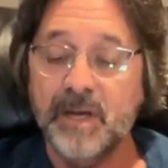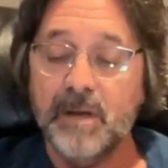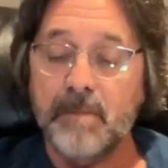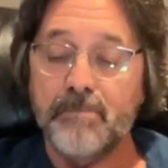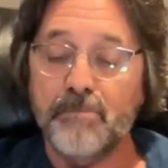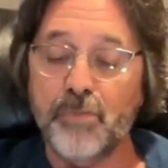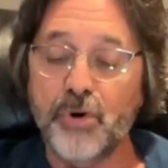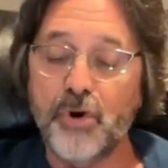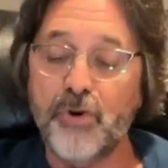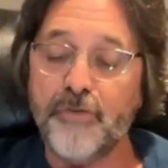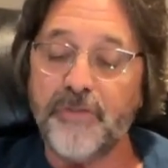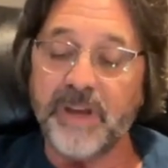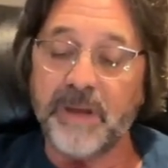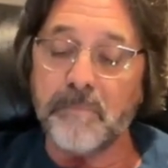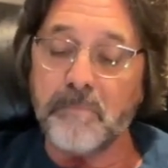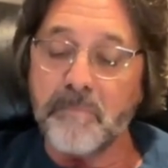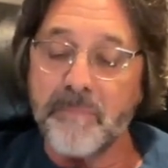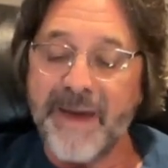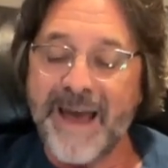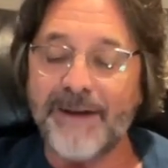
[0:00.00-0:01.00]

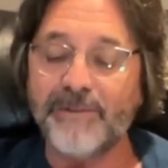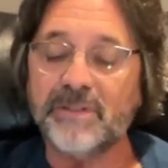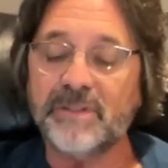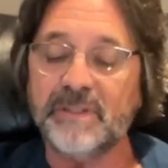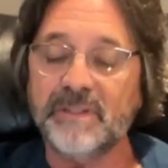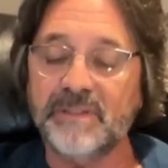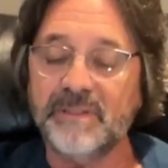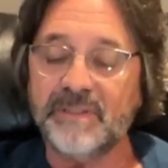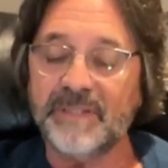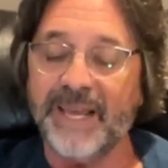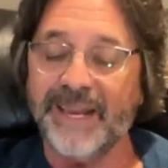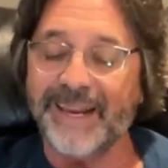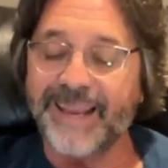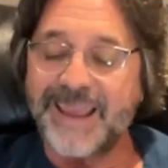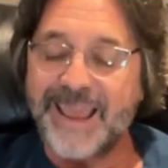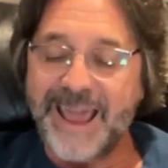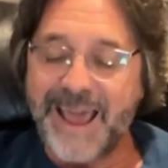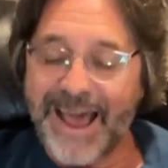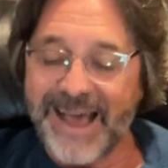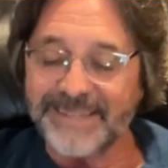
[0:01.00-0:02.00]
moving mountains and
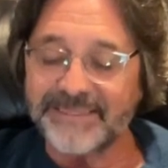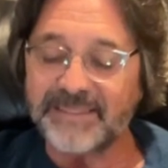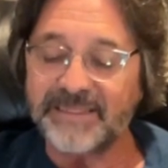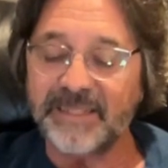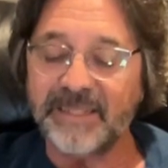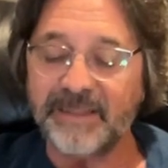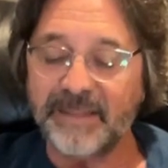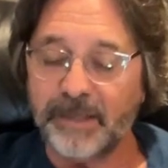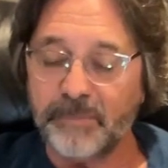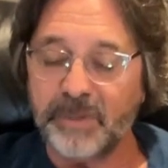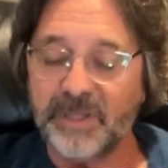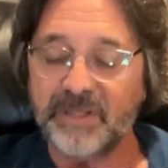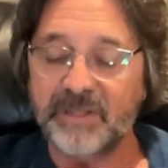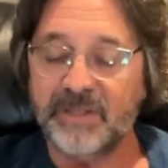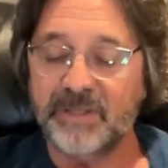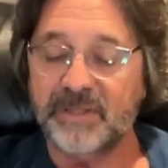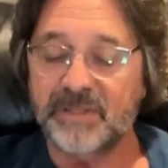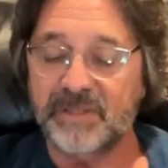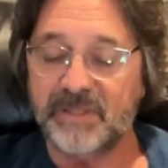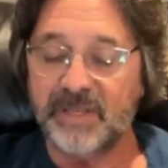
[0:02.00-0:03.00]
casting them into
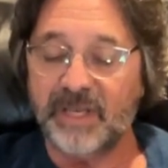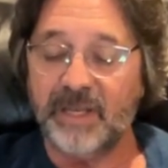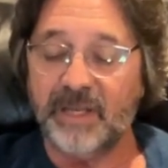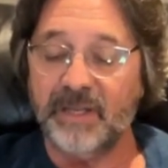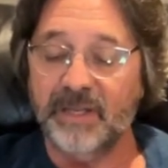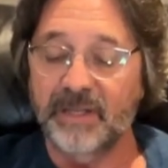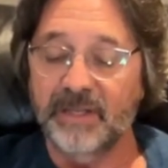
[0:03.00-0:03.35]
the sea.